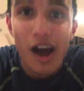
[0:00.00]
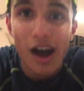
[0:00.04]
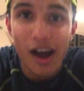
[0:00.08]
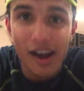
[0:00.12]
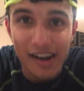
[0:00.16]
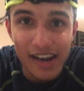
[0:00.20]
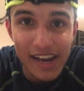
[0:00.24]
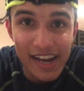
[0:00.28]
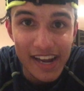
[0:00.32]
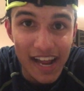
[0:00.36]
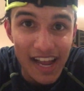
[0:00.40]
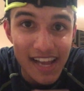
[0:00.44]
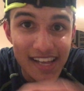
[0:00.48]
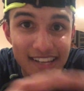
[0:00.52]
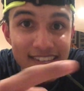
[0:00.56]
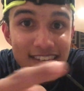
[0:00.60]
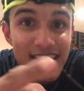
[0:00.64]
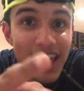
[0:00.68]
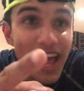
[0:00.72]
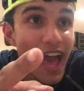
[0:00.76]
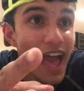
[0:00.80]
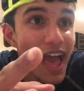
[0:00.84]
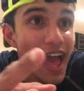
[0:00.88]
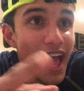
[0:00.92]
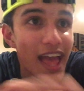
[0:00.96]
Alright guys,
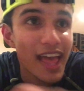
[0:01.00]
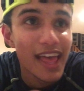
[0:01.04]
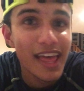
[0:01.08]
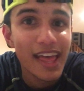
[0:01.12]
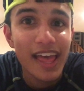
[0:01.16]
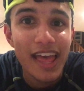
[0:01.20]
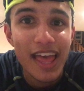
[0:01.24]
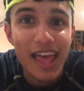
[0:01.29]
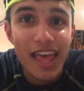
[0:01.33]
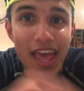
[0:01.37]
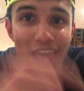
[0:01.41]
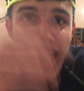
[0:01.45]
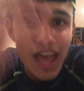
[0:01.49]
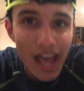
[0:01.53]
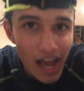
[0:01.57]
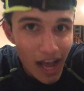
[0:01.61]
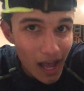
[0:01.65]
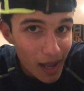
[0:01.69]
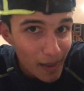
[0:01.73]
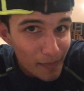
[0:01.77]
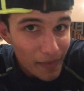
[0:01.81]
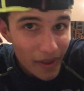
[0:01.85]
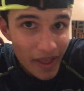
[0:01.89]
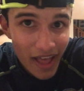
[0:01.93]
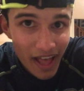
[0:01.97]

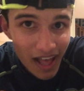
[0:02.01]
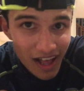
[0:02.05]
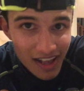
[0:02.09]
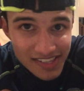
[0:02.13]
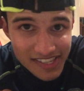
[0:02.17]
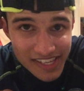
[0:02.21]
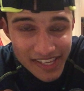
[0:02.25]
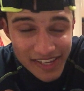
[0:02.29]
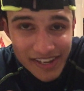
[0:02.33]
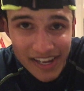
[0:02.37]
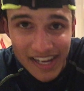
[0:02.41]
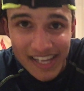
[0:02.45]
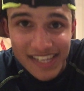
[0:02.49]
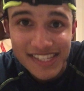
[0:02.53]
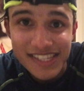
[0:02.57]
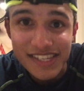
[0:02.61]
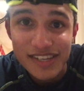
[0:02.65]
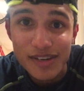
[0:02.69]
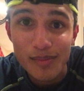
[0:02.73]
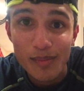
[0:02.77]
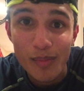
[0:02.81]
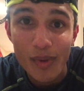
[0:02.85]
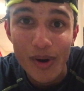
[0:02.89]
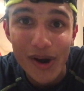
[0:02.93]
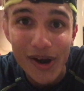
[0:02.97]
um, I'll see you guys
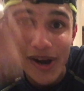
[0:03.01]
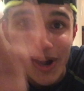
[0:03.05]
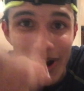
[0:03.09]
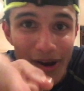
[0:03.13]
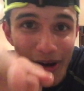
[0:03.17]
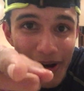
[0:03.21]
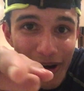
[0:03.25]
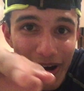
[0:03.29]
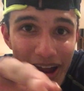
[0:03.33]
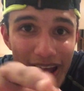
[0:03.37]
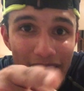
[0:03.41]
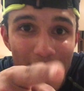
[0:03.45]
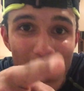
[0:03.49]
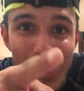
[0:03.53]
tomorrow.